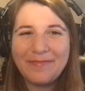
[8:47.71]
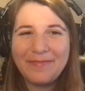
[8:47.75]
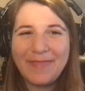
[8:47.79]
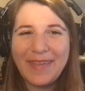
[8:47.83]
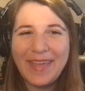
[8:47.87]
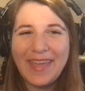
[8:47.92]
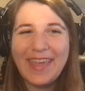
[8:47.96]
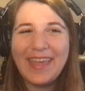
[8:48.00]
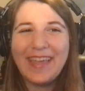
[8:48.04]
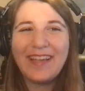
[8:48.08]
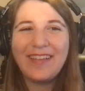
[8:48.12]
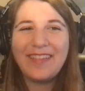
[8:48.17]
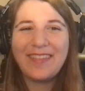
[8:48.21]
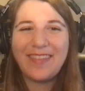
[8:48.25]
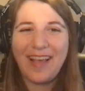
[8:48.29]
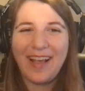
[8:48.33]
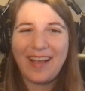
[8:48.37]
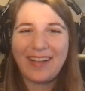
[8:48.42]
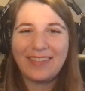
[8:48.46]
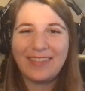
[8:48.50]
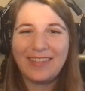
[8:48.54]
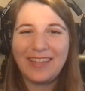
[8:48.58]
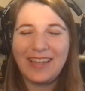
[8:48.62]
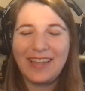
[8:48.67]

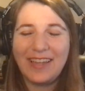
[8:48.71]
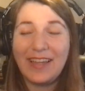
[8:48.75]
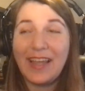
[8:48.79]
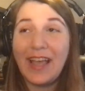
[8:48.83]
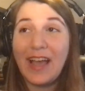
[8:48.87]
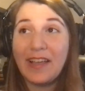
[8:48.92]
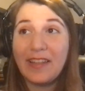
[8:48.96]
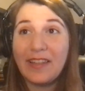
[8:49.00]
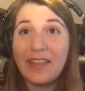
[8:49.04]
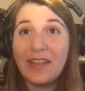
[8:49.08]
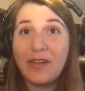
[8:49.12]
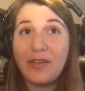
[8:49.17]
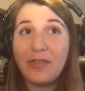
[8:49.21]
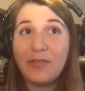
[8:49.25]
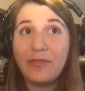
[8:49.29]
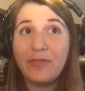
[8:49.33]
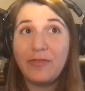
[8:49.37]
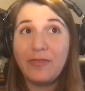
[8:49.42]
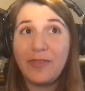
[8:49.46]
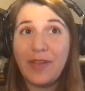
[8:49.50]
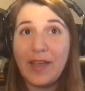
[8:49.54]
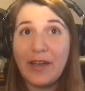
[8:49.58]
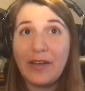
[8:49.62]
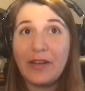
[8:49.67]
Exactly. Yeah, they're
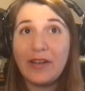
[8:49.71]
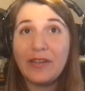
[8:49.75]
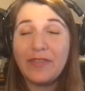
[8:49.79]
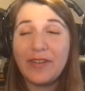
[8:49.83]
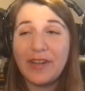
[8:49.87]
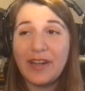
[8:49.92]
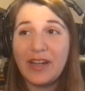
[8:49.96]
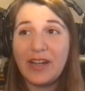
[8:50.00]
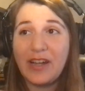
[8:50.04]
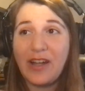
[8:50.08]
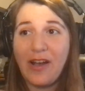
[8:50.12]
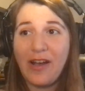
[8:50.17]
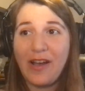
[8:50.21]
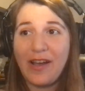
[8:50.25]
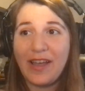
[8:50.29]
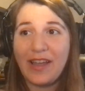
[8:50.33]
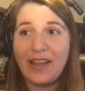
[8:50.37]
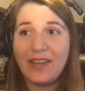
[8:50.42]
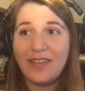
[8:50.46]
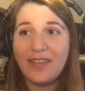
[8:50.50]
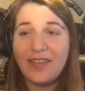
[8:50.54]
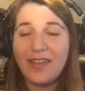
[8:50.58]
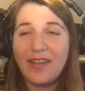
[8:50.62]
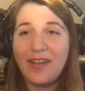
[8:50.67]
very, very
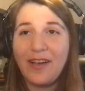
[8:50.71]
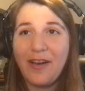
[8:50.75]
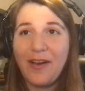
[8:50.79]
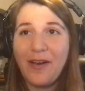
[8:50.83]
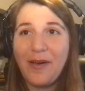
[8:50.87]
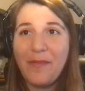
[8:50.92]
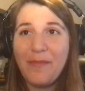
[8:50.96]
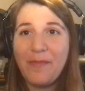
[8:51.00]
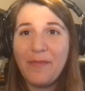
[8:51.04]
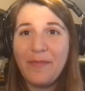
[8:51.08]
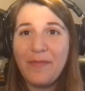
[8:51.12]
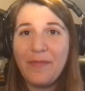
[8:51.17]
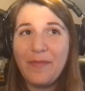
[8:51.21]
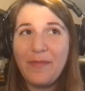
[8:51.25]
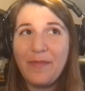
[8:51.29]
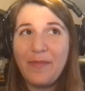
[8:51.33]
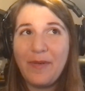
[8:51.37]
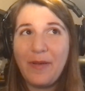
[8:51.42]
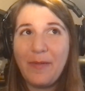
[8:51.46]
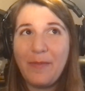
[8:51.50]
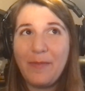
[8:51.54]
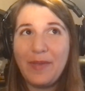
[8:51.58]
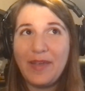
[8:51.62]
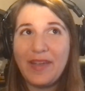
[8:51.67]
kind.
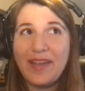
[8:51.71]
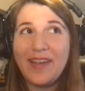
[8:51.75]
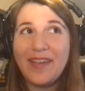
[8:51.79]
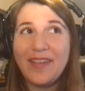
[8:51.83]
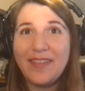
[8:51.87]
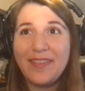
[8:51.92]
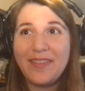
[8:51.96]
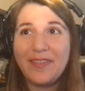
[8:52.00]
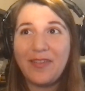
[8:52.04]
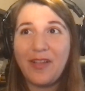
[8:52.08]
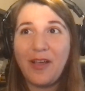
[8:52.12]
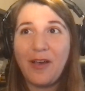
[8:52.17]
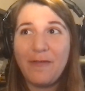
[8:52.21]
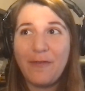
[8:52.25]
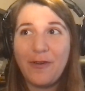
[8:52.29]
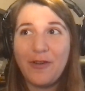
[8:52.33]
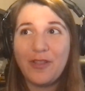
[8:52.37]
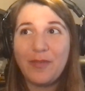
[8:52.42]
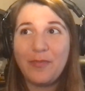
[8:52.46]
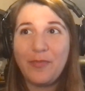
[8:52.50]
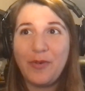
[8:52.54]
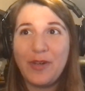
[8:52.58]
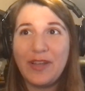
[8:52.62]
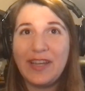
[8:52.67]
Because of
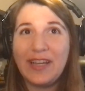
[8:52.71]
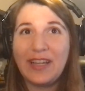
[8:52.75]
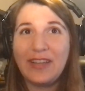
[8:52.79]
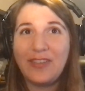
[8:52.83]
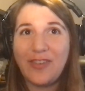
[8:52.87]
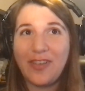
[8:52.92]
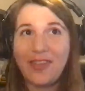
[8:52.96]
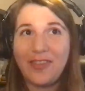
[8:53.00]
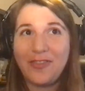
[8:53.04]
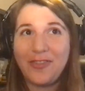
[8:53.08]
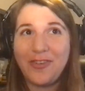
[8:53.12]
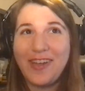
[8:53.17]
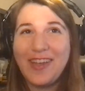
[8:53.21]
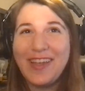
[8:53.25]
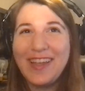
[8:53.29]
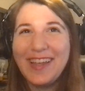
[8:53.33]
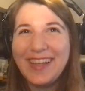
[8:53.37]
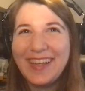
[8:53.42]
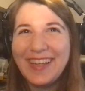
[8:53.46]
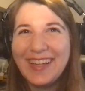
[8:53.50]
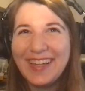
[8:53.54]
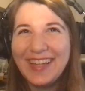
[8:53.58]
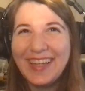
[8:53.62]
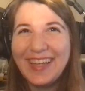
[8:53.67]
all the pointing and
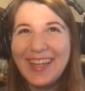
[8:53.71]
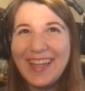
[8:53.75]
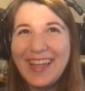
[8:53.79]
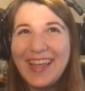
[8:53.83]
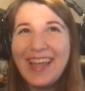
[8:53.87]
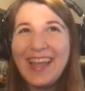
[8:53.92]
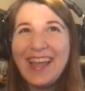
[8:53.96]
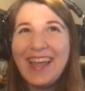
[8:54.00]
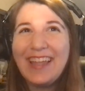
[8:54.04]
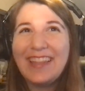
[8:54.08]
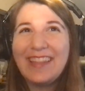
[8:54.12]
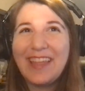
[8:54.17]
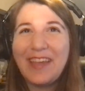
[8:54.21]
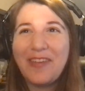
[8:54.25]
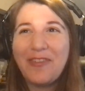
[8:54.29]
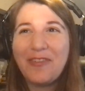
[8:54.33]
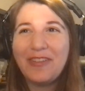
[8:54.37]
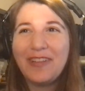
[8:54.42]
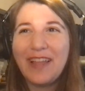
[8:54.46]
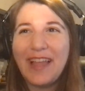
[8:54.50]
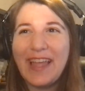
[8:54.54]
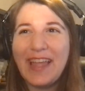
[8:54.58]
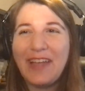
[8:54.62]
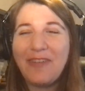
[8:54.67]
gesturing, they
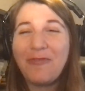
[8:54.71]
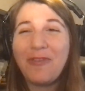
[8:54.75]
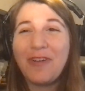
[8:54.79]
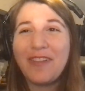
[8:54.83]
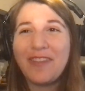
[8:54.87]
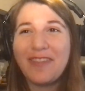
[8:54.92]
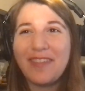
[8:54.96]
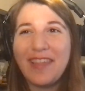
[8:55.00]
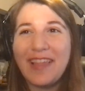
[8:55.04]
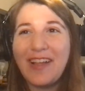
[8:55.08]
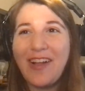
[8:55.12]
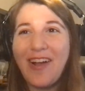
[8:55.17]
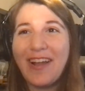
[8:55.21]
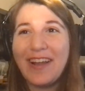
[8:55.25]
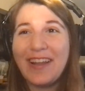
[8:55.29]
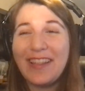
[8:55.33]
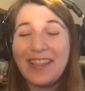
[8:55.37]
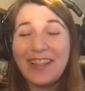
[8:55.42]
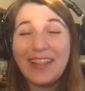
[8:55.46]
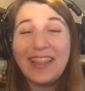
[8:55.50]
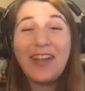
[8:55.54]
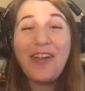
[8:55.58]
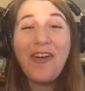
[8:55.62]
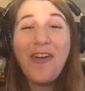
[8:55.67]
would like, once they got it,
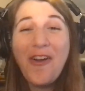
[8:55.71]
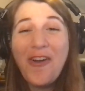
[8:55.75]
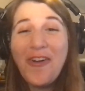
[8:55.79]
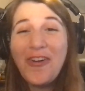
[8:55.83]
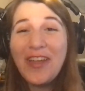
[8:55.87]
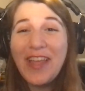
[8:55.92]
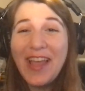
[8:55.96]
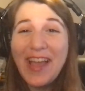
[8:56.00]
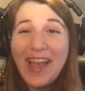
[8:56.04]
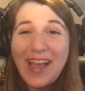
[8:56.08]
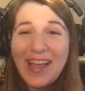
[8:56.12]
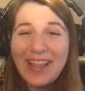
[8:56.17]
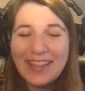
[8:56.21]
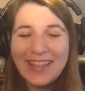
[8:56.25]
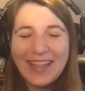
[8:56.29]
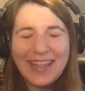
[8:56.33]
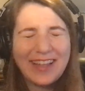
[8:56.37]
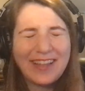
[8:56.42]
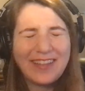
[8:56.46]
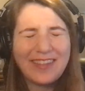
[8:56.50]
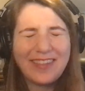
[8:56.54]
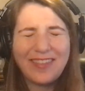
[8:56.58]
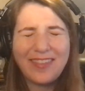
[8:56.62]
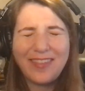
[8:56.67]
they're like, oh yeah,
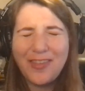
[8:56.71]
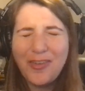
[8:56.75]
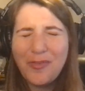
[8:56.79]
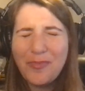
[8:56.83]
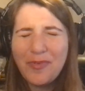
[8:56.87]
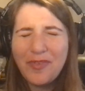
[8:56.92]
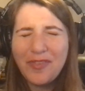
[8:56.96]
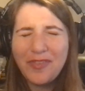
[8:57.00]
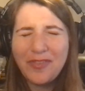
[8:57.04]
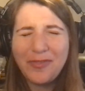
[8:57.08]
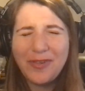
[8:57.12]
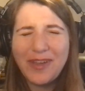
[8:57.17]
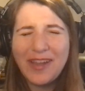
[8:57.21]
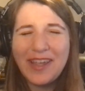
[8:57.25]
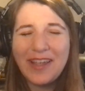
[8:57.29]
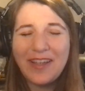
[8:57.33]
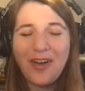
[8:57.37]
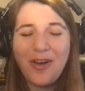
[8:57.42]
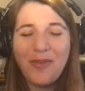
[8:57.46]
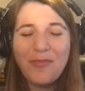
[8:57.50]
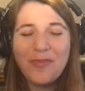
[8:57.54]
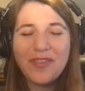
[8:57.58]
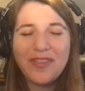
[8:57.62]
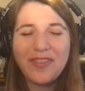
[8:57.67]
like super sweet.
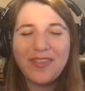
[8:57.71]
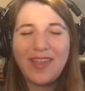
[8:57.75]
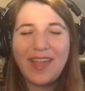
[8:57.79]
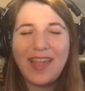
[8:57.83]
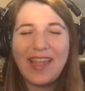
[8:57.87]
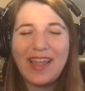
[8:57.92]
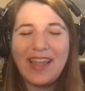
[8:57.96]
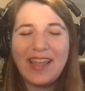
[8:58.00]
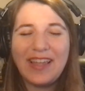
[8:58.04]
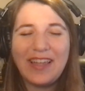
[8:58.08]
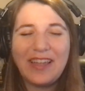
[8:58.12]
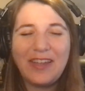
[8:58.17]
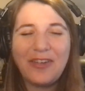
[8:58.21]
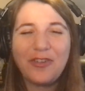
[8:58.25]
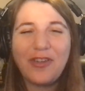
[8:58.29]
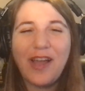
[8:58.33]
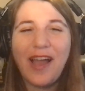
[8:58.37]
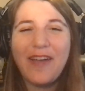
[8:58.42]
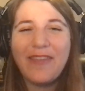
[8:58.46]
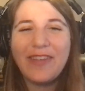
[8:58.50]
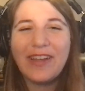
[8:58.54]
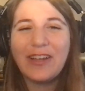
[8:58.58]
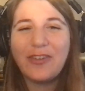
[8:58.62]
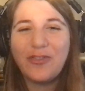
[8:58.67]
Almost like you're
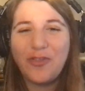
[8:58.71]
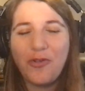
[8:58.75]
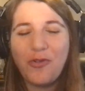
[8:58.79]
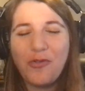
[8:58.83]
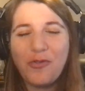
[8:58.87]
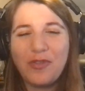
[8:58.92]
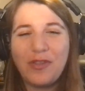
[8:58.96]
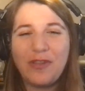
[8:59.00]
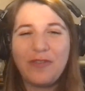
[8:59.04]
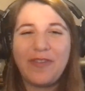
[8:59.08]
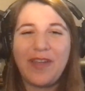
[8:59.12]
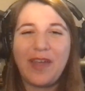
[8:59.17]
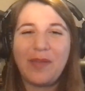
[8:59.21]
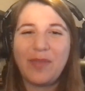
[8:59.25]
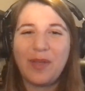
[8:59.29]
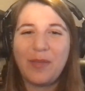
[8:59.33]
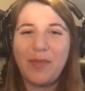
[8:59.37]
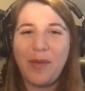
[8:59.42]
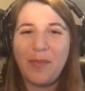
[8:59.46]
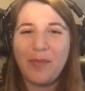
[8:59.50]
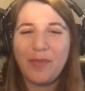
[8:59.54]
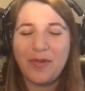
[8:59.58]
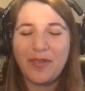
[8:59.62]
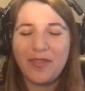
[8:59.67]
having a joke with your family
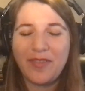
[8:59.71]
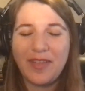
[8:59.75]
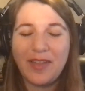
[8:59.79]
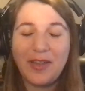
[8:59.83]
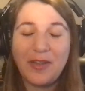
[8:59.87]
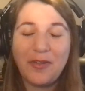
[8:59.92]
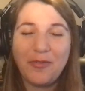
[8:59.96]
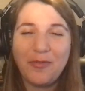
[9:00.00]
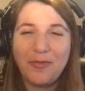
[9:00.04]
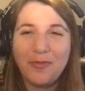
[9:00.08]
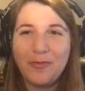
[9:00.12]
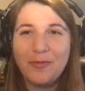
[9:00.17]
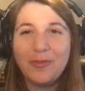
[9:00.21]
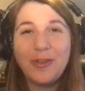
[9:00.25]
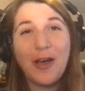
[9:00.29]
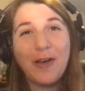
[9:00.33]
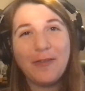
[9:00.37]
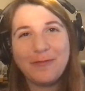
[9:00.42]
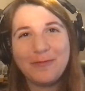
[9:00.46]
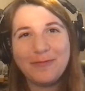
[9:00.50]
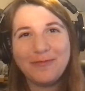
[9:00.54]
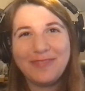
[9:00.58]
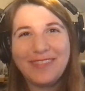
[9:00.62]
members that you love.